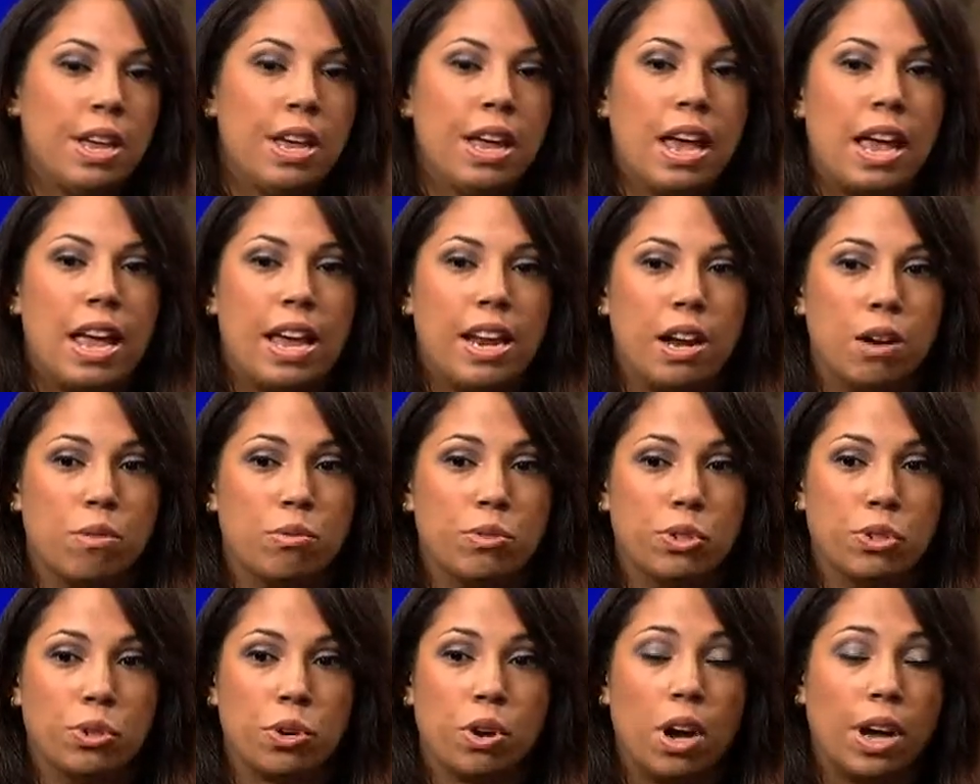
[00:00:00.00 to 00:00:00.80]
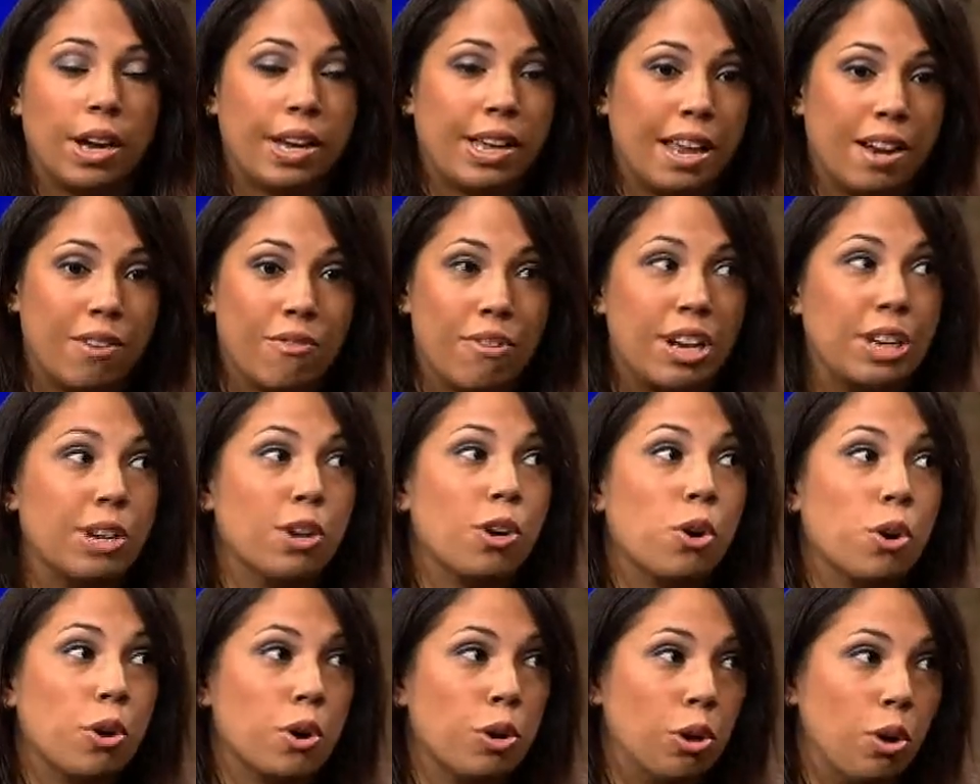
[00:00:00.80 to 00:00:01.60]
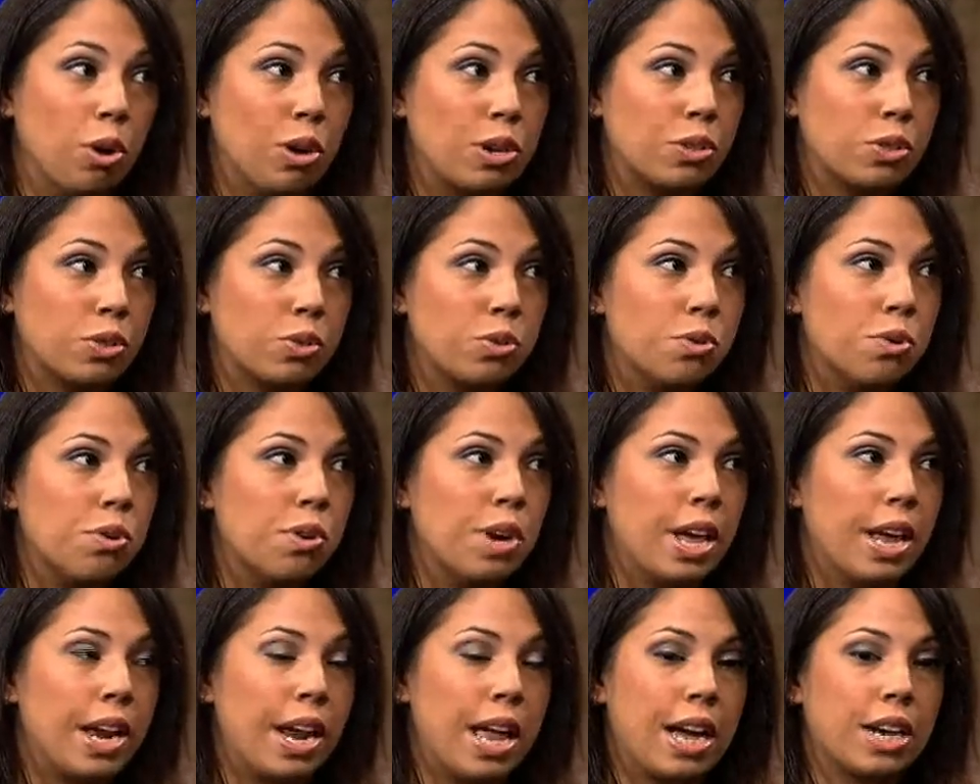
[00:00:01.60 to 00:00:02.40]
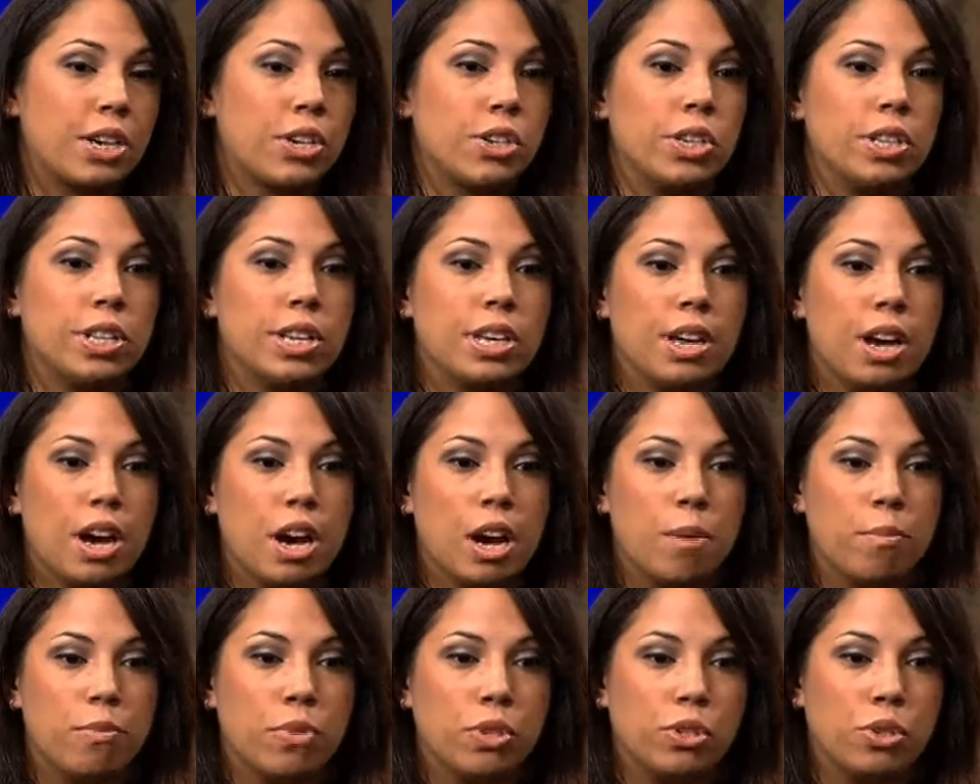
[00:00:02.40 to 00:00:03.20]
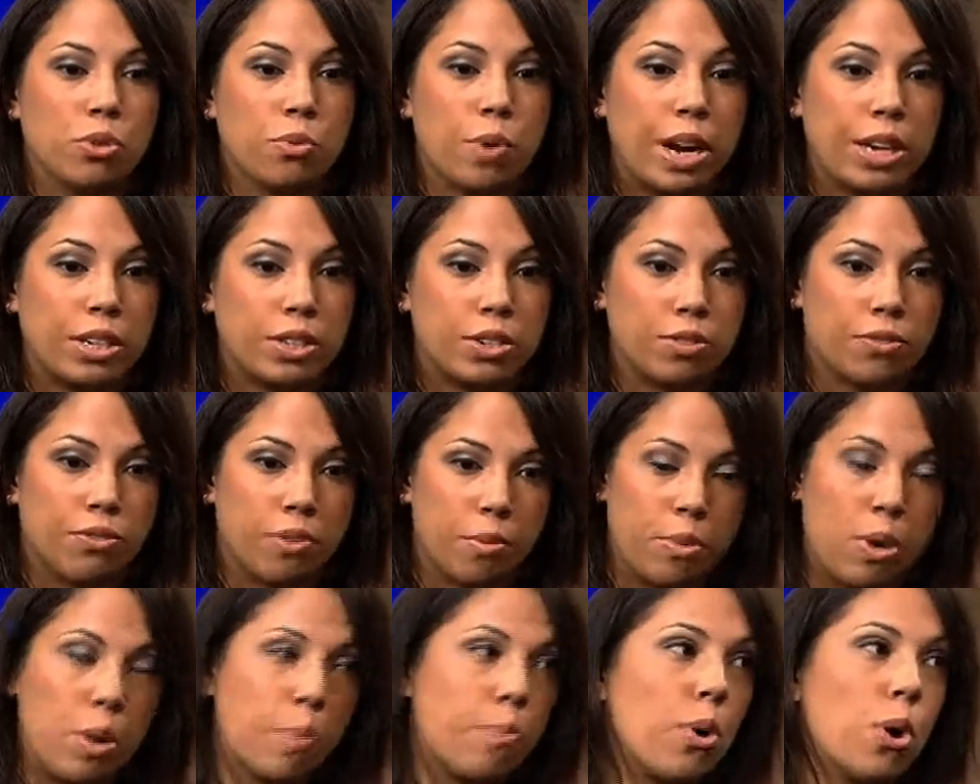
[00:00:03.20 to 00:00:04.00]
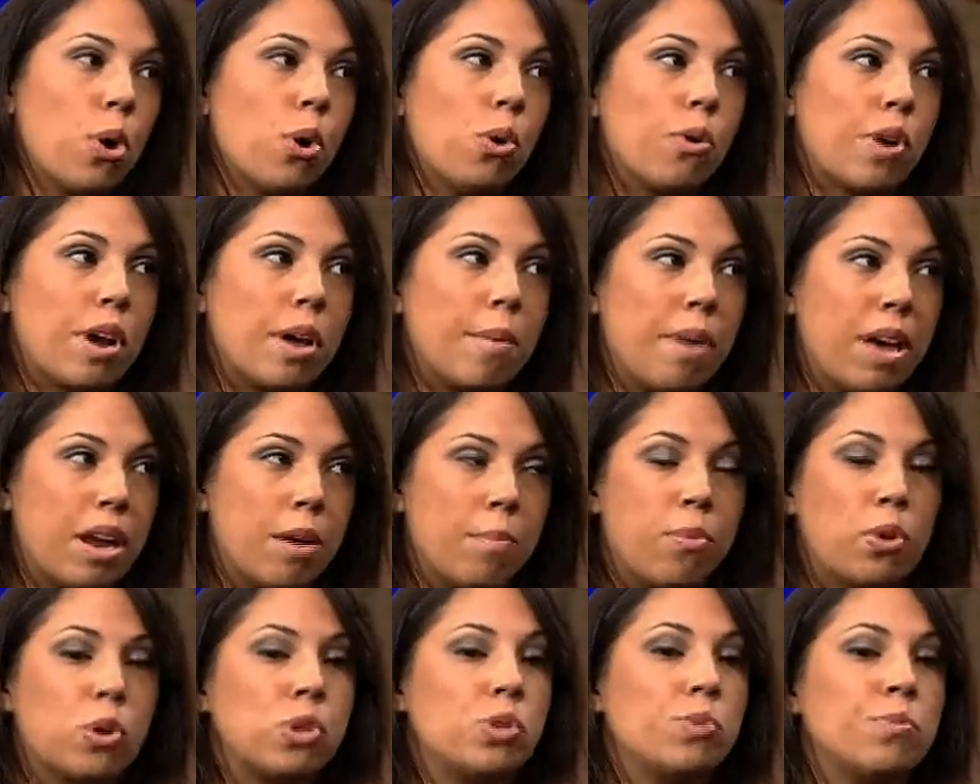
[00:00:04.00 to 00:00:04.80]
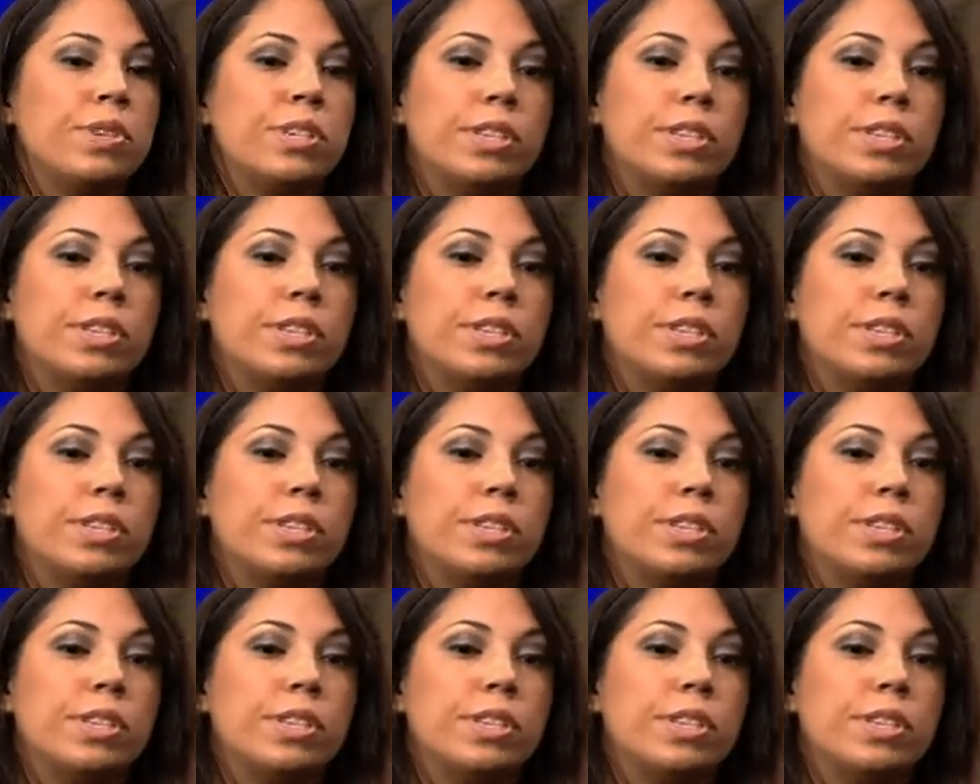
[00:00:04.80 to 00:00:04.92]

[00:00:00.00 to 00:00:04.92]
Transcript: and I was getting ready to go to law school, and actually the director from your program had approached me.